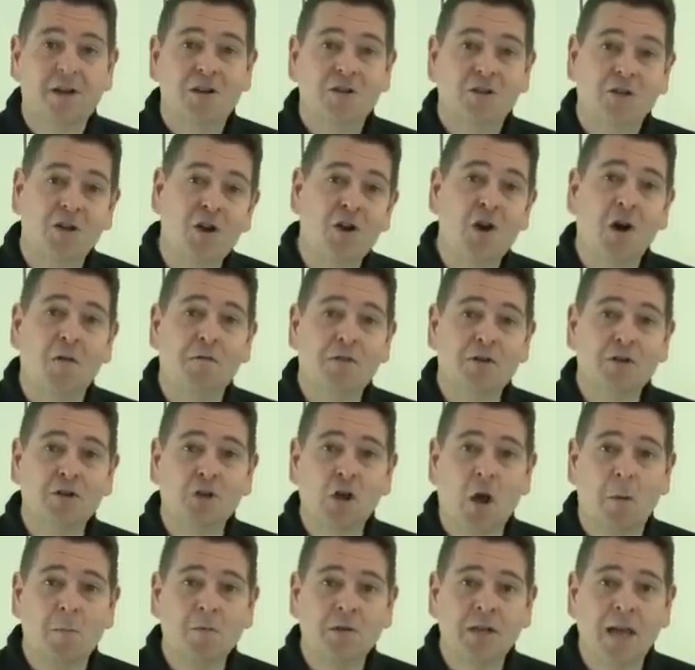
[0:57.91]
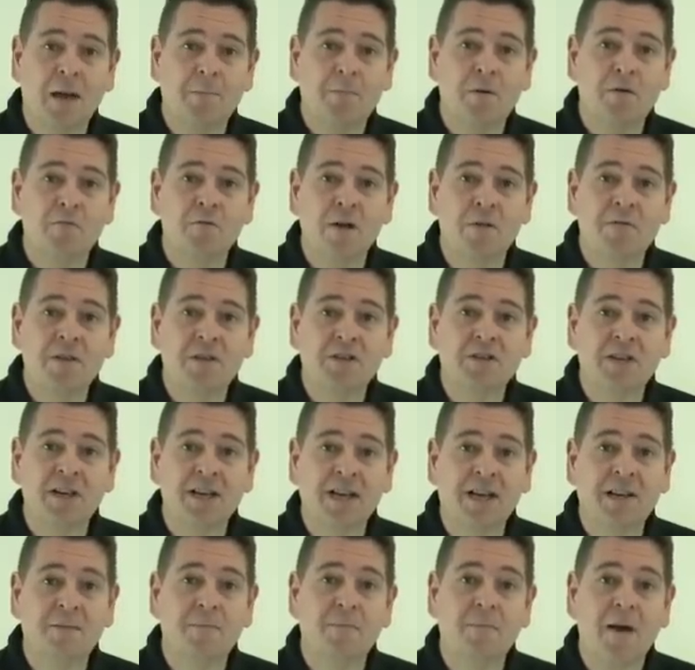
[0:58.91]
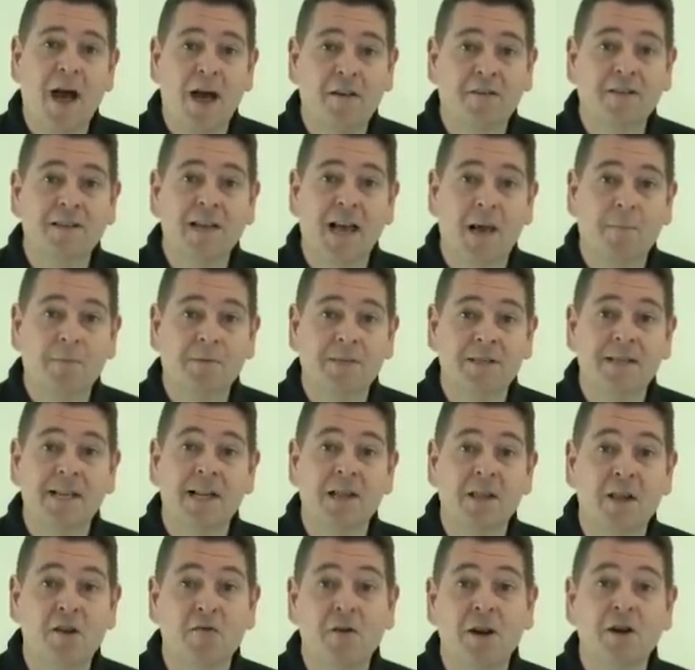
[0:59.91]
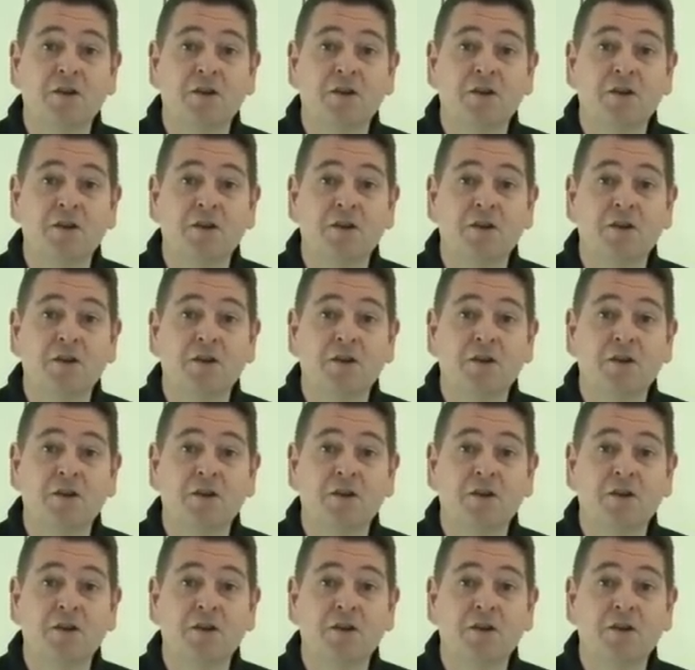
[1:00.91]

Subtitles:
Turn off the stop tap and run the sink and bath taps until they